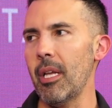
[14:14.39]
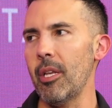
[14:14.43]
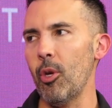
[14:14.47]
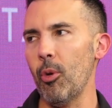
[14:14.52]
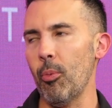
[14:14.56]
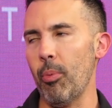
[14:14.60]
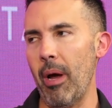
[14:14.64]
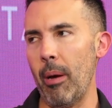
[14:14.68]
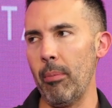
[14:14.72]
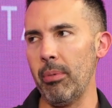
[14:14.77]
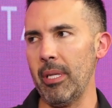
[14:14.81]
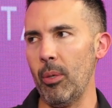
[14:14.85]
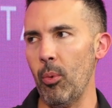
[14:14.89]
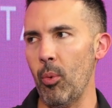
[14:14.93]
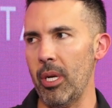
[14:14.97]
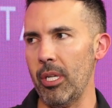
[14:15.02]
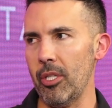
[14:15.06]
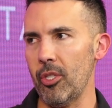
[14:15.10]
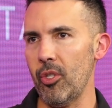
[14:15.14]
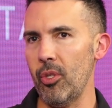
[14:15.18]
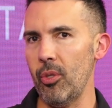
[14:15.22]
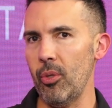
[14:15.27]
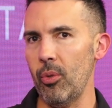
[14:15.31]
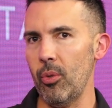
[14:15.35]
then you'll probably
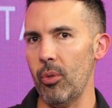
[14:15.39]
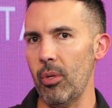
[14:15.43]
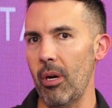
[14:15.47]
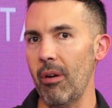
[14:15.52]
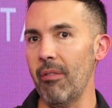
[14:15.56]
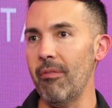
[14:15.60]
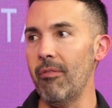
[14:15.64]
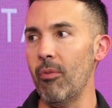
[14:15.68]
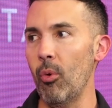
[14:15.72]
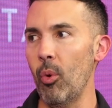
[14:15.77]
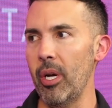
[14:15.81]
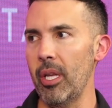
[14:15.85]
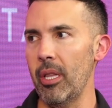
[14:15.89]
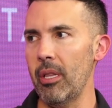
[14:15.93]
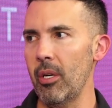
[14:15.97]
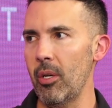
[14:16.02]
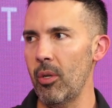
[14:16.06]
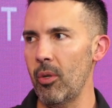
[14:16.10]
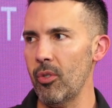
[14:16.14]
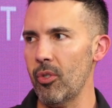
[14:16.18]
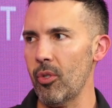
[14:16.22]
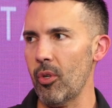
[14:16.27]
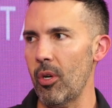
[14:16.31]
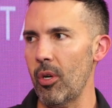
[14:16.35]
want to avoid
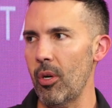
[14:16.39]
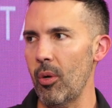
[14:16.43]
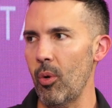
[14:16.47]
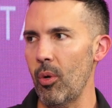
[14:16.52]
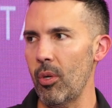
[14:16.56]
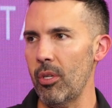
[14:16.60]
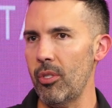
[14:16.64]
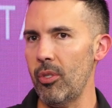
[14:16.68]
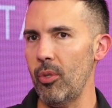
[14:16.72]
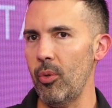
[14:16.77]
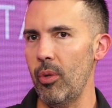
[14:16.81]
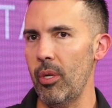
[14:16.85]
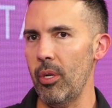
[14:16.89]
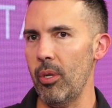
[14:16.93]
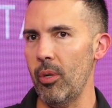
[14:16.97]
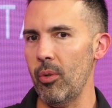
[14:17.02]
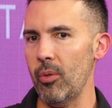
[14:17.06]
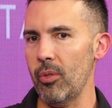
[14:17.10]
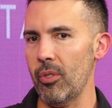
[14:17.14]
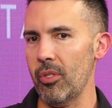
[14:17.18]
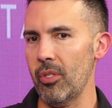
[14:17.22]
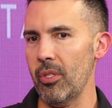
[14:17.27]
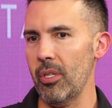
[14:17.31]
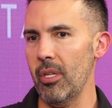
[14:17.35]
those or do
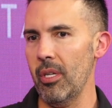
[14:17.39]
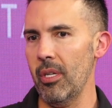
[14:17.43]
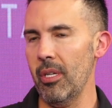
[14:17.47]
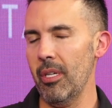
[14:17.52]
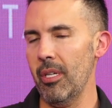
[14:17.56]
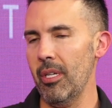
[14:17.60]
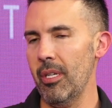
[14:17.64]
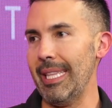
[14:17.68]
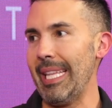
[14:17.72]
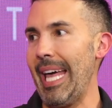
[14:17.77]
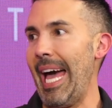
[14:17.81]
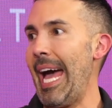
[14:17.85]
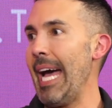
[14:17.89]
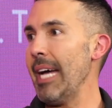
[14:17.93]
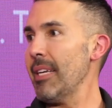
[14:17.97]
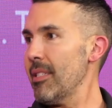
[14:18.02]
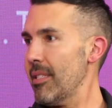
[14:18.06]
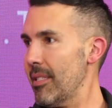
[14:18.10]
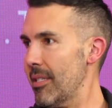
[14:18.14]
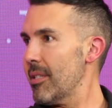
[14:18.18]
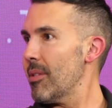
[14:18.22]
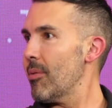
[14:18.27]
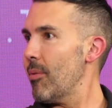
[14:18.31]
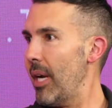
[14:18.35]
those
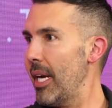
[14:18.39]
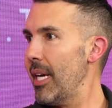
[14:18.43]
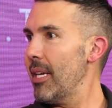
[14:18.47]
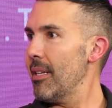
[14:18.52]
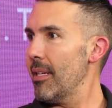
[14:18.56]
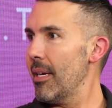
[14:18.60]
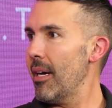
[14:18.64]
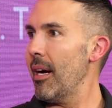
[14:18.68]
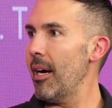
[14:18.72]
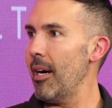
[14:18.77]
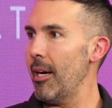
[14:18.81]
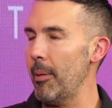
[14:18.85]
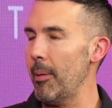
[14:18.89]
last, right?